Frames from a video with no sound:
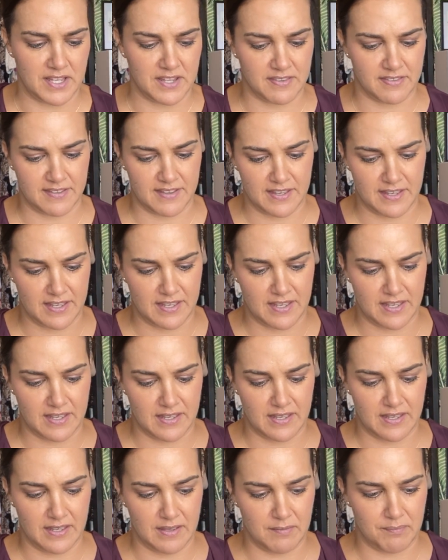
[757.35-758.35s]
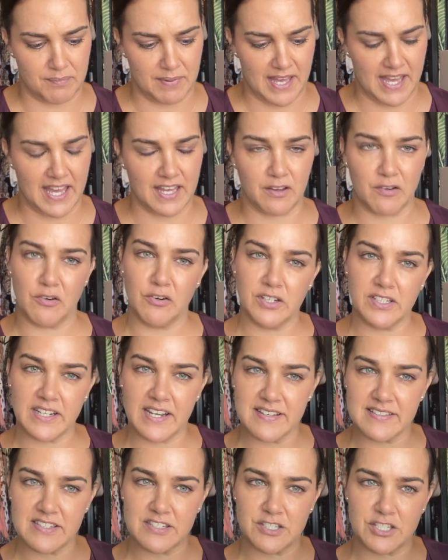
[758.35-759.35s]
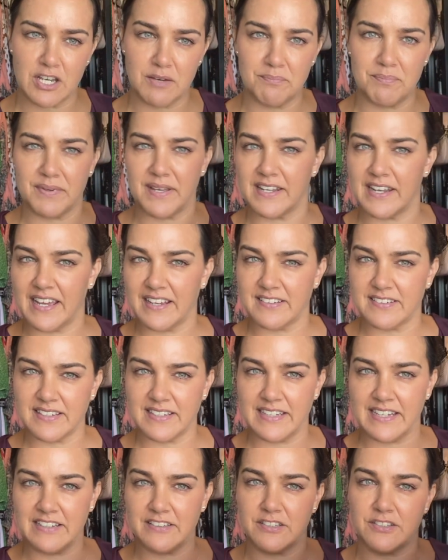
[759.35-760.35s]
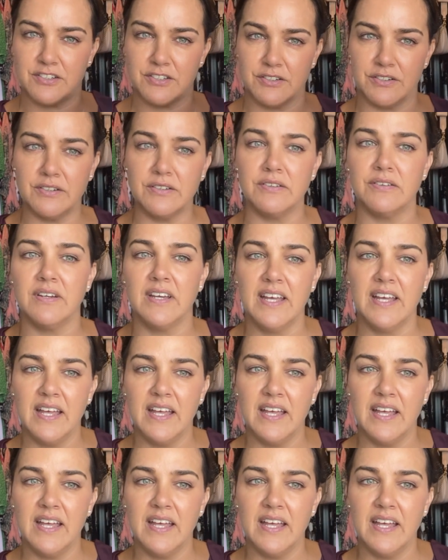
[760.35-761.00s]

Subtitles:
the bag organizer shop, and I actually need to do